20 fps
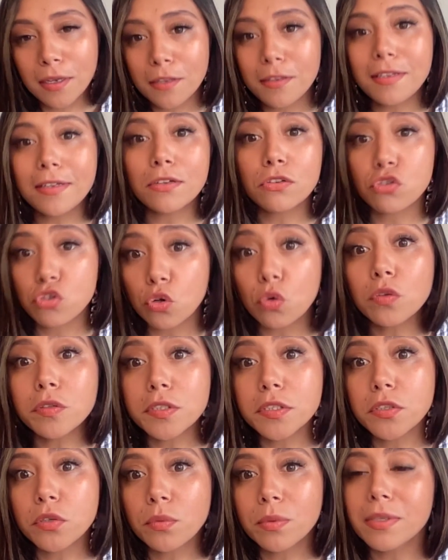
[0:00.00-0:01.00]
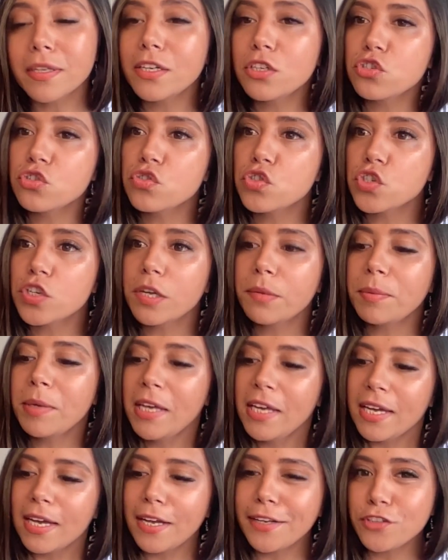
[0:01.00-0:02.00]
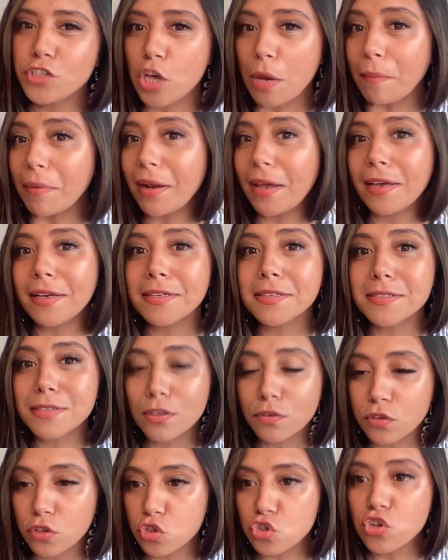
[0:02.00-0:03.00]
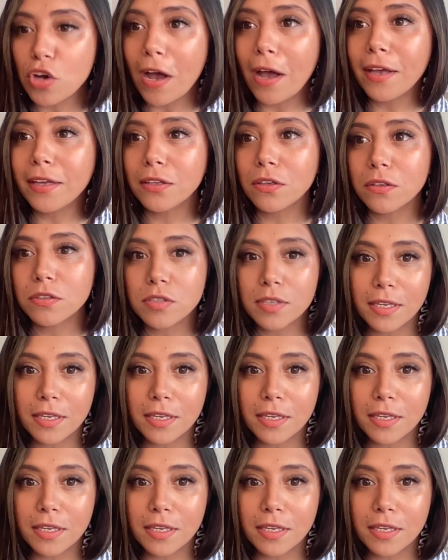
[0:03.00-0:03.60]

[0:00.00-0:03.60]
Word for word: the adult in the relationship and Gemini is the child.